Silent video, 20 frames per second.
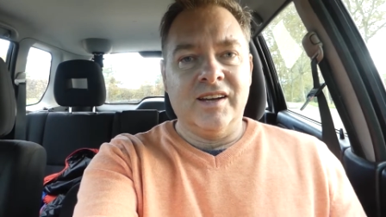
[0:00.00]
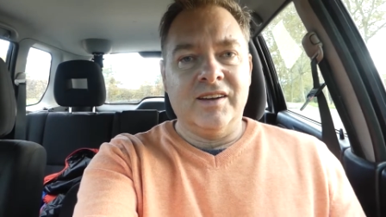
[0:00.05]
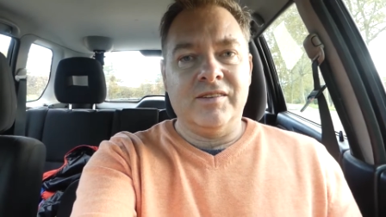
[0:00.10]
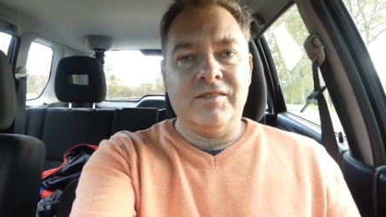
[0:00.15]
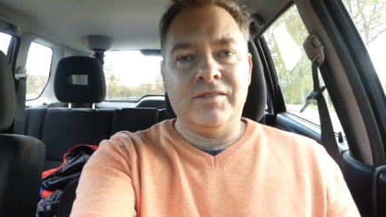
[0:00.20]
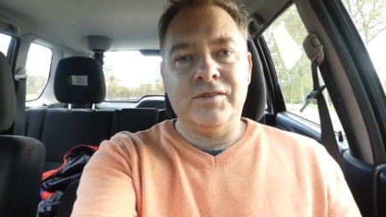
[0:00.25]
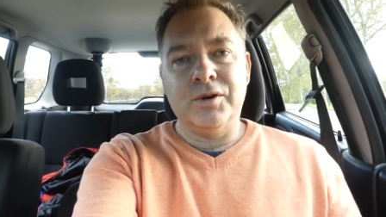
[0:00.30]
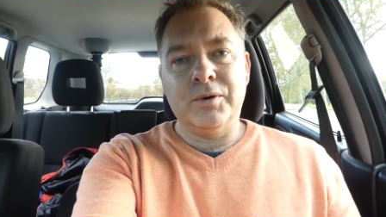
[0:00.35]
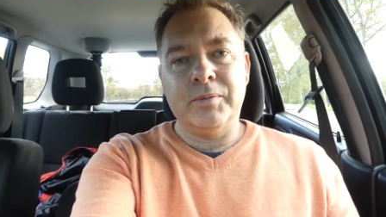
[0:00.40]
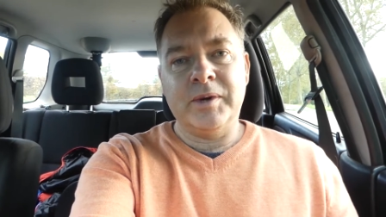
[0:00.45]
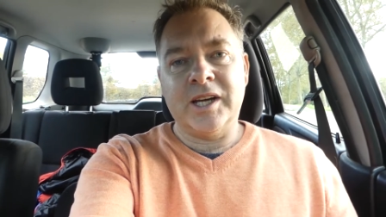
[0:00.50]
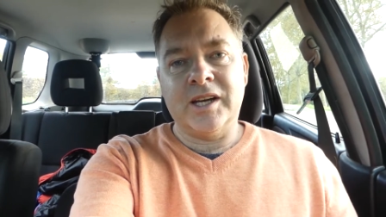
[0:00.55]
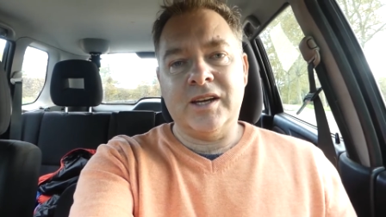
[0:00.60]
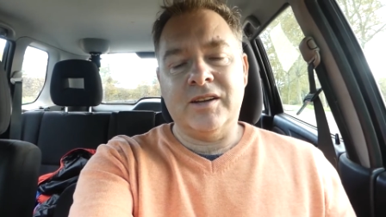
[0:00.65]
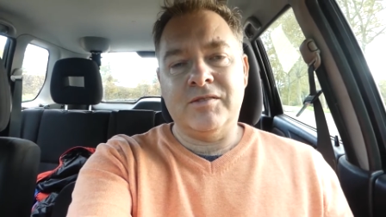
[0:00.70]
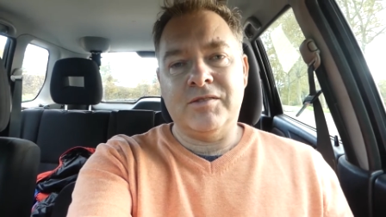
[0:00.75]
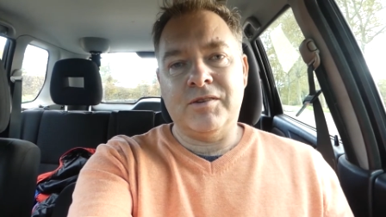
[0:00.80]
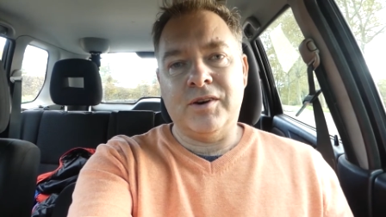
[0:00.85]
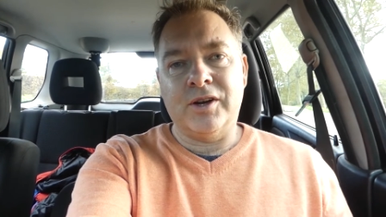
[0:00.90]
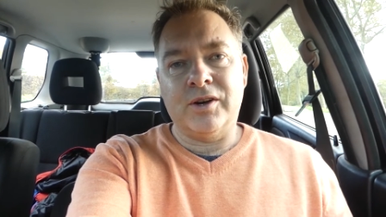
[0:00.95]
filming
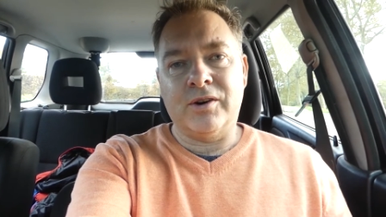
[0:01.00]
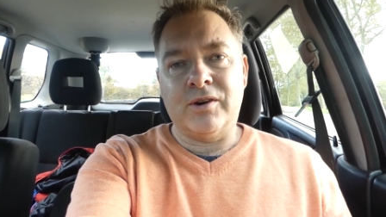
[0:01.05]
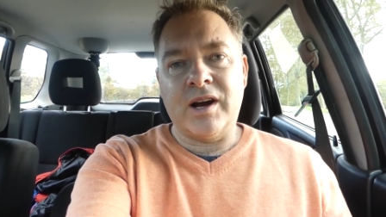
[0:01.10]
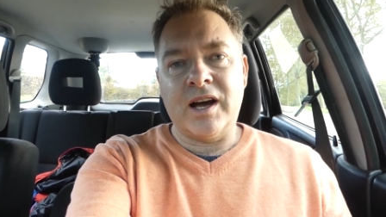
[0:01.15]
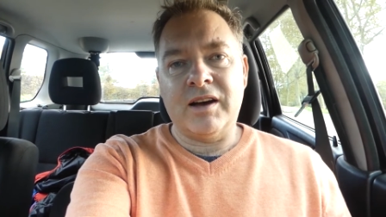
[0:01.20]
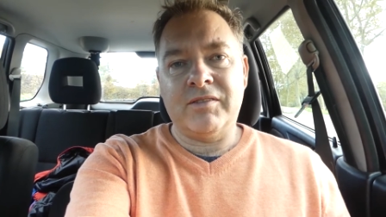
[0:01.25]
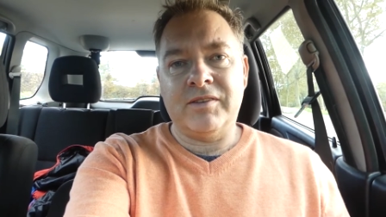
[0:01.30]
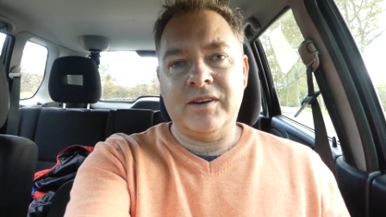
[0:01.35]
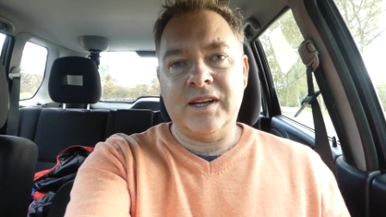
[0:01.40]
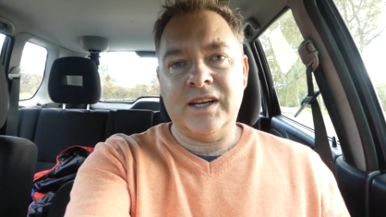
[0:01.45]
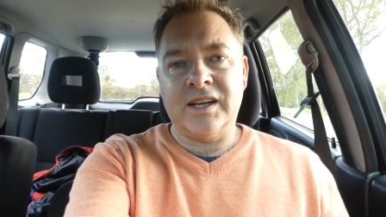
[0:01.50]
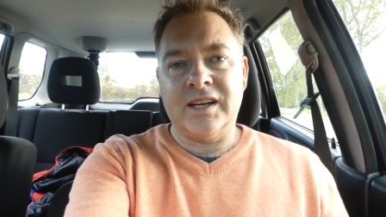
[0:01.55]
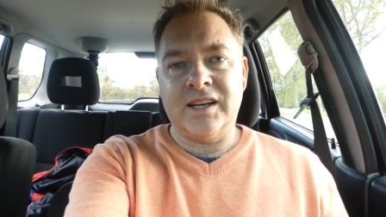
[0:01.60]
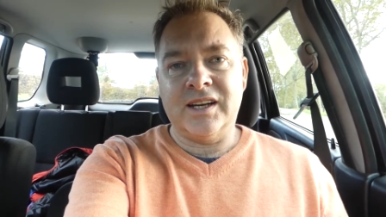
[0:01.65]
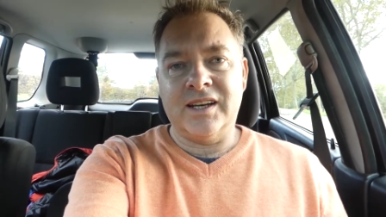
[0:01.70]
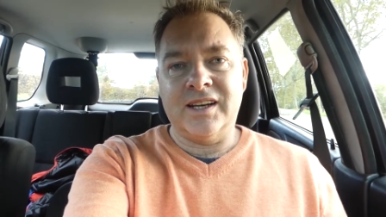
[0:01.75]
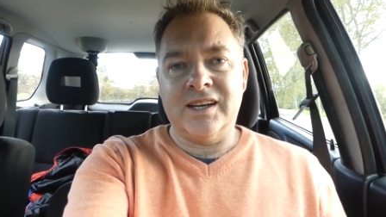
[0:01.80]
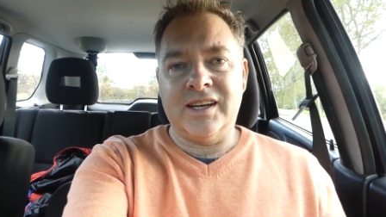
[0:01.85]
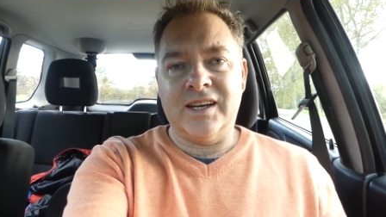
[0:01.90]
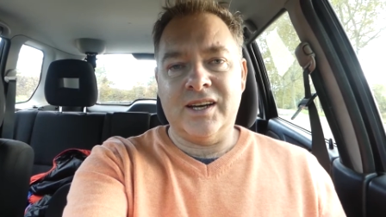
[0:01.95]
and
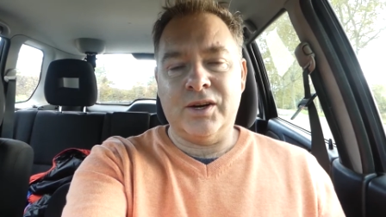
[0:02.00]
photographing